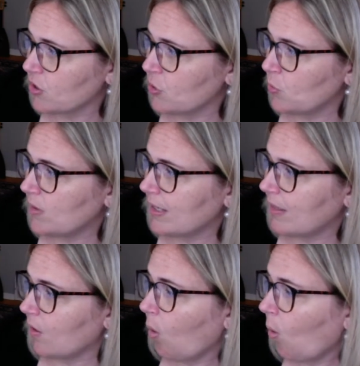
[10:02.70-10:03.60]
snooze in
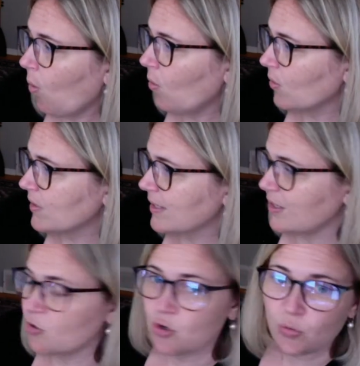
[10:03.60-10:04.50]
the holes
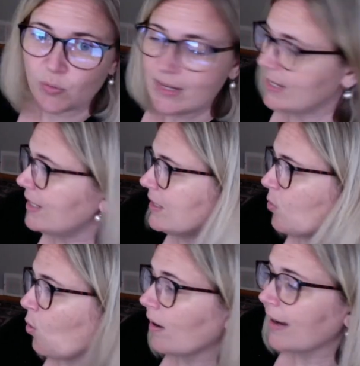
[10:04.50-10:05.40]
in trees
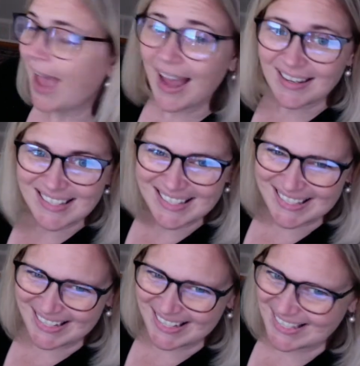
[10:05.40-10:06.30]
or
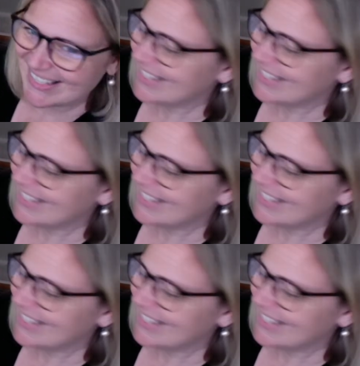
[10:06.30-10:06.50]
cactuses.